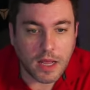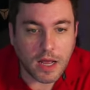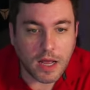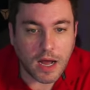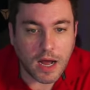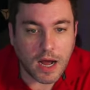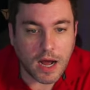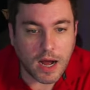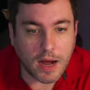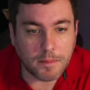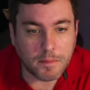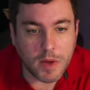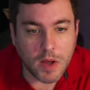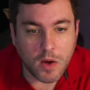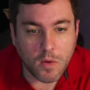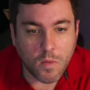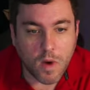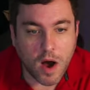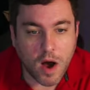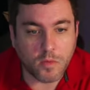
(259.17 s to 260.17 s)
Um,
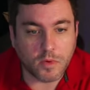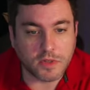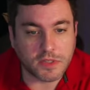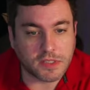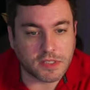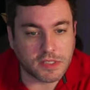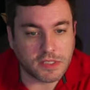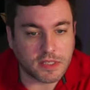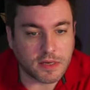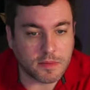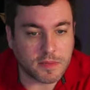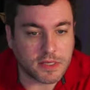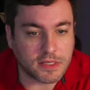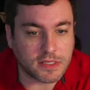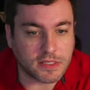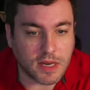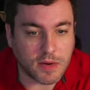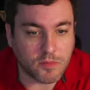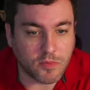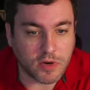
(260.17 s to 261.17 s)
while we'll see some of the
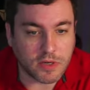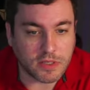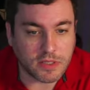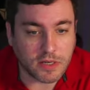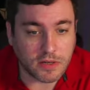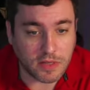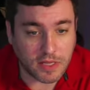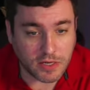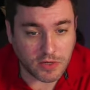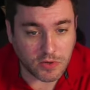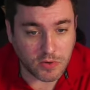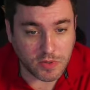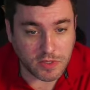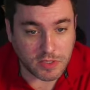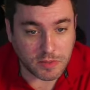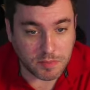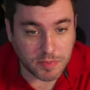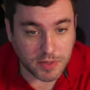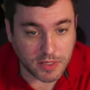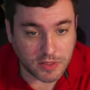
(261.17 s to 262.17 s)
same runs here, like
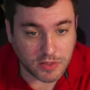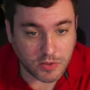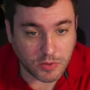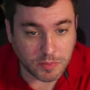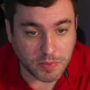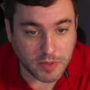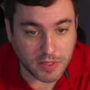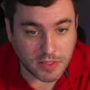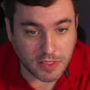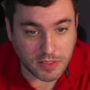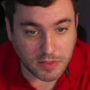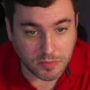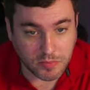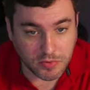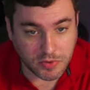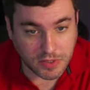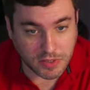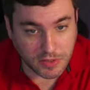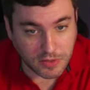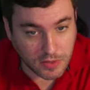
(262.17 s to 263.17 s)
Noisy Pixel, PSX
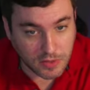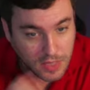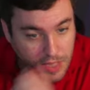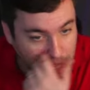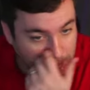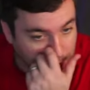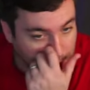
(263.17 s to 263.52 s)
Brazil,